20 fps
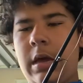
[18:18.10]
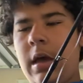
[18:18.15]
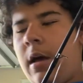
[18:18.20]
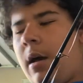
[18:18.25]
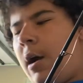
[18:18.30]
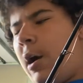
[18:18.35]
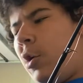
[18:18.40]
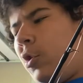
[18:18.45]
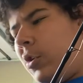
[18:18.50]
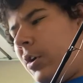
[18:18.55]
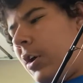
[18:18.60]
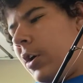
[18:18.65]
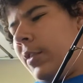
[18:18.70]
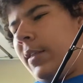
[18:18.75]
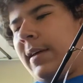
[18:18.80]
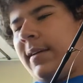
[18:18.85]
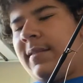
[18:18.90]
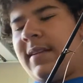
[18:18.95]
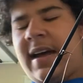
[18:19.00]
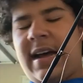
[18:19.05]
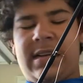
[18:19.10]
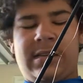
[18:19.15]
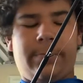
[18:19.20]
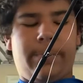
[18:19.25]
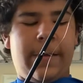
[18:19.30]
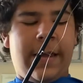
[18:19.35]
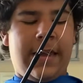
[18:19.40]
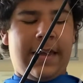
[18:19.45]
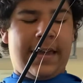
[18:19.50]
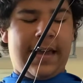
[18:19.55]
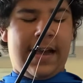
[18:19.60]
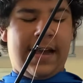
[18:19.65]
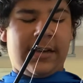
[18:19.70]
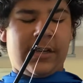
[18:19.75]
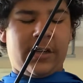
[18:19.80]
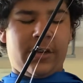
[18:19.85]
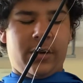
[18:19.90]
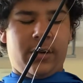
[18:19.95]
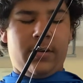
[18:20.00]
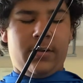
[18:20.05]
Oh, and on that last
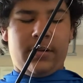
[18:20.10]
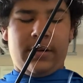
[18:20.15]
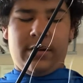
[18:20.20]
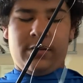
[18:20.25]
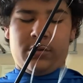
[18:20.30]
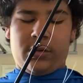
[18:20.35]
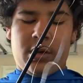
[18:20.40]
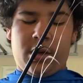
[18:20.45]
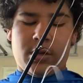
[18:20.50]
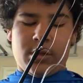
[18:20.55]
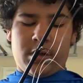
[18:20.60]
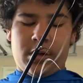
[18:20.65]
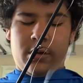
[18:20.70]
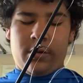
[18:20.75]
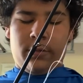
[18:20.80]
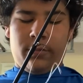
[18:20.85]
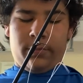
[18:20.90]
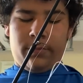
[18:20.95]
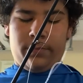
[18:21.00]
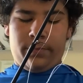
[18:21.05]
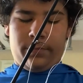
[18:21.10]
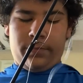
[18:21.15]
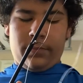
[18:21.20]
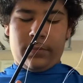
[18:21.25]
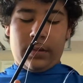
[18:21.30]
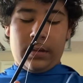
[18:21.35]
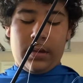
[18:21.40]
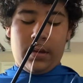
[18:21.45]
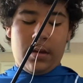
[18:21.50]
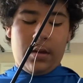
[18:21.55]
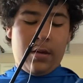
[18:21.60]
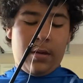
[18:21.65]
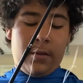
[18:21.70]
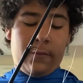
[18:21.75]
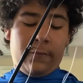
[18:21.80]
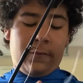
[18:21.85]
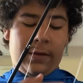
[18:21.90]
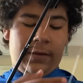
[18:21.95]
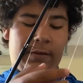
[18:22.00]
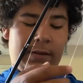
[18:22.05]
Baitcaster, it was also
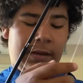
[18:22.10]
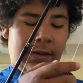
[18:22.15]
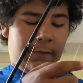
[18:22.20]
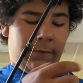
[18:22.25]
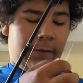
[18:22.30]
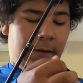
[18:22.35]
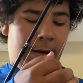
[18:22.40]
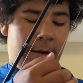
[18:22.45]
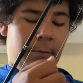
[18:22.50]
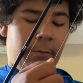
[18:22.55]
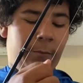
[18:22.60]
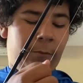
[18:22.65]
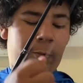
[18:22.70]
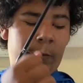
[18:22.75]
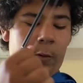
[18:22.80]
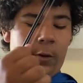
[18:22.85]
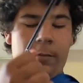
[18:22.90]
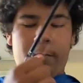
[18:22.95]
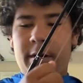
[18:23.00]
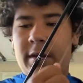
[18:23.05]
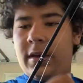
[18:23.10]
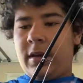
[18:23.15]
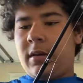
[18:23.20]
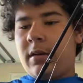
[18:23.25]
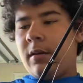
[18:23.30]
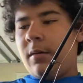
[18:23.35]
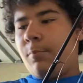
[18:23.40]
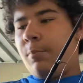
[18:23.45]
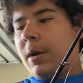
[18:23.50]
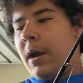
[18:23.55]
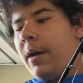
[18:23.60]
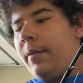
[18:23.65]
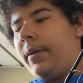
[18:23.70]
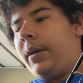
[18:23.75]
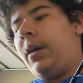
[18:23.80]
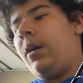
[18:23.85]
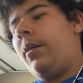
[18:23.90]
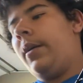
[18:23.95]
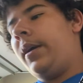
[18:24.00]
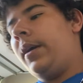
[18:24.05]
15-pound floor, but you could probably
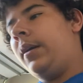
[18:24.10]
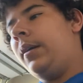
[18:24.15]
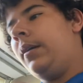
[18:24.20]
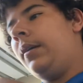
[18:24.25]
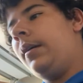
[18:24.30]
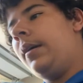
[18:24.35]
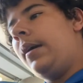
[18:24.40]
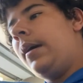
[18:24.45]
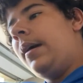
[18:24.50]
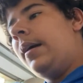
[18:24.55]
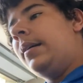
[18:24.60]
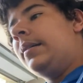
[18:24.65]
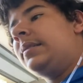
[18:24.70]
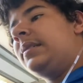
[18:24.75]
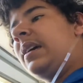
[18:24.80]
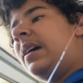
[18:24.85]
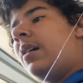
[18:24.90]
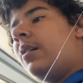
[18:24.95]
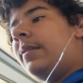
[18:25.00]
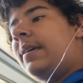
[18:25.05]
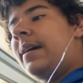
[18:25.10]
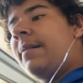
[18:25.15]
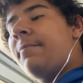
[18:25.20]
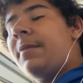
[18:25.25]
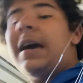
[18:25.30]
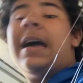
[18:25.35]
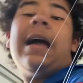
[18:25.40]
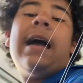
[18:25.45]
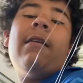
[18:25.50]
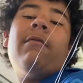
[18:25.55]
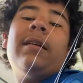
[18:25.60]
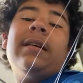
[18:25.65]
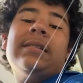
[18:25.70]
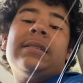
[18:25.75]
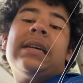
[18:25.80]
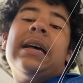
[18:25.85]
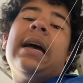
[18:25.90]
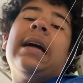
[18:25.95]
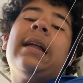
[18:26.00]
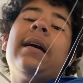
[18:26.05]
already tell that by how I
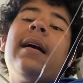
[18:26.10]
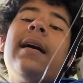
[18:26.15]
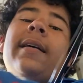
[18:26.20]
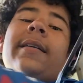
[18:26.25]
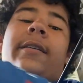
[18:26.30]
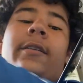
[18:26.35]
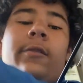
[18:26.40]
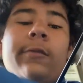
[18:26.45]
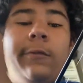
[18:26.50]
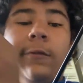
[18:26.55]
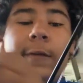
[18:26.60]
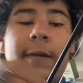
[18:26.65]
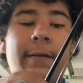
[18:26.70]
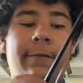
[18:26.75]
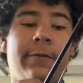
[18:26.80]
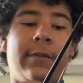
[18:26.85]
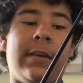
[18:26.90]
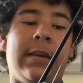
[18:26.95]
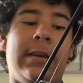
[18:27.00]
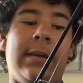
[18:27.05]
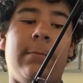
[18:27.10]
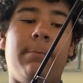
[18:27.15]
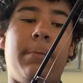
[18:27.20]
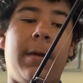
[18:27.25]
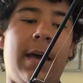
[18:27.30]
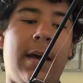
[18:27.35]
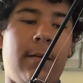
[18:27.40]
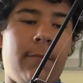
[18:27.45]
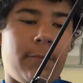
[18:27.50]
said I use 15-pound